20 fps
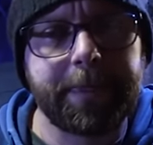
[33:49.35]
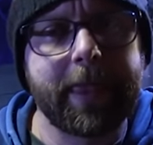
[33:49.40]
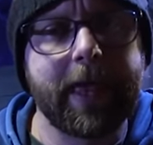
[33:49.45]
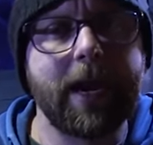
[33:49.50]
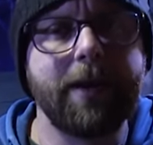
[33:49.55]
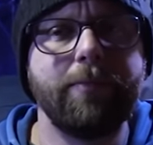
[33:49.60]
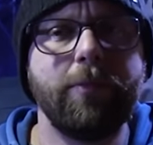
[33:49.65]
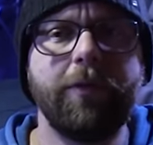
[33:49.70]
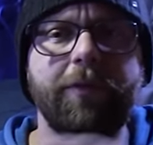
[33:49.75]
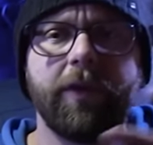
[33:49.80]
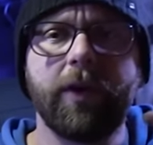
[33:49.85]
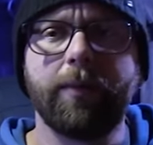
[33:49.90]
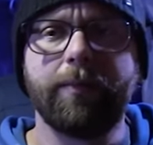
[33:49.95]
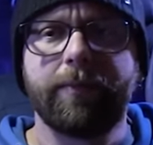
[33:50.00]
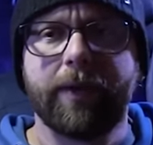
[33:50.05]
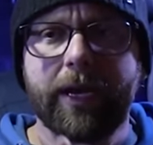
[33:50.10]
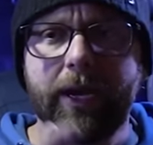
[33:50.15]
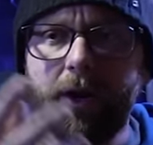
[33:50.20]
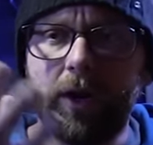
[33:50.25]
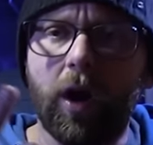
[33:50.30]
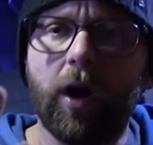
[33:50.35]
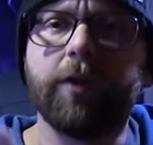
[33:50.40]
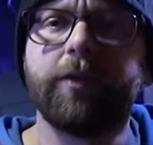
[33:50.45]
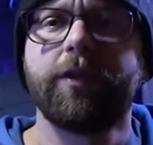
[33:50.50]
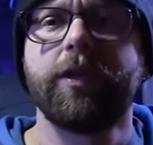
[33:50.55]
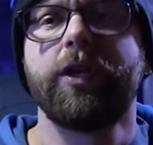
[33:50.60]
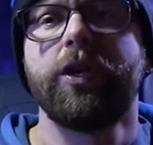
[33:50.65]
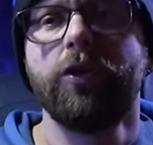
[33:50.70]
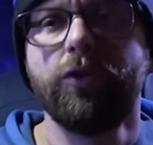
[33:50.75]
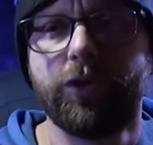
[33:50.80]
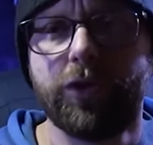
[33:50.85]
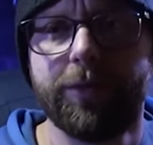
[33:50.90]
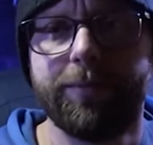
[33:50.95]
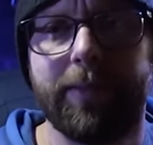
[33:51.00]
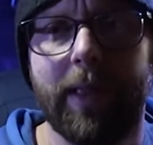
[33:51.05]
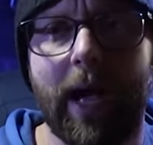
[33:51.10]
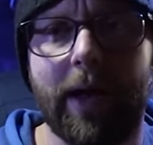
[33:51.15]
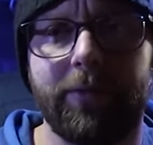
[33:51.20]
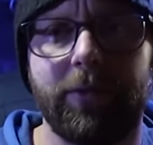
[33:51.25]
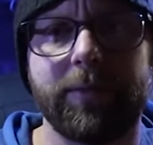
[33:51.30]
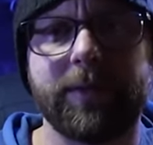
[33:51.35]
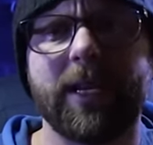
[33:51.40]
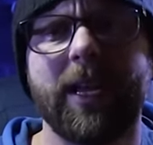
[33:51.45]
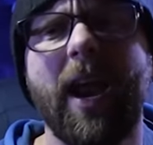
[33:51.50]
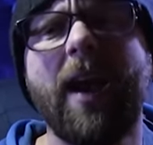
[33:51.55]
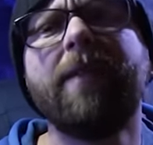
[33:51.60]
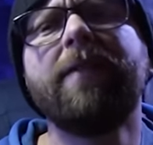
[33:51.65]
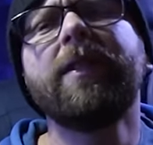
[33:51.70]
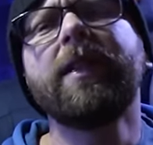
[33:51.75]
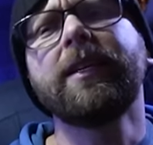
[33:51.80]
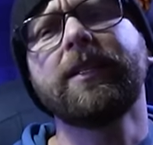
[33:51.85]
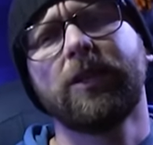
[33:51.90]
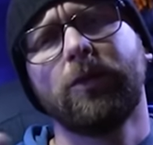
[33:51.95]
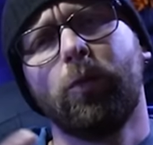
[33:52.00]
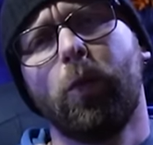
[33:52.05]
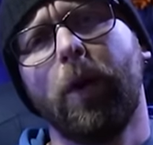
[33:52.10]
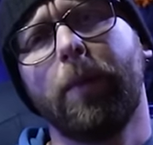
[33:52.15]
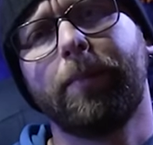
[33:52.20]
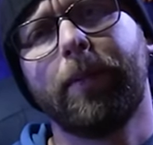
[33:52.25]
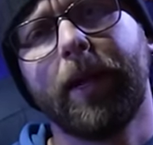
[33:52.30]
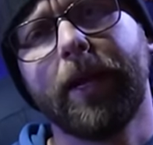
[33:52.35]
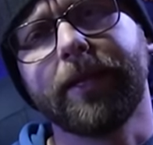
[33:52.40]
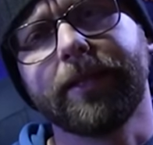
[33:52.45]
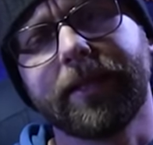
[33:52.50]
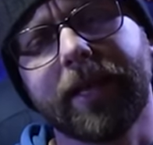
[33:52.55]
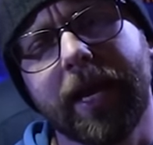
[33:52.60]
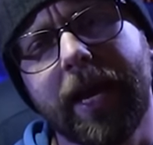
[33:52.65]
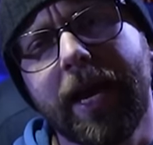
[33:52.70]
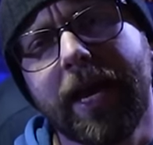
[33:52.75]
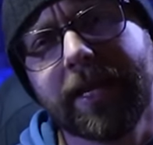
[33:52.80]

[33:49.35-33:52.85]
and I'm moving them here onto the YouTube platform so that everything's in one place.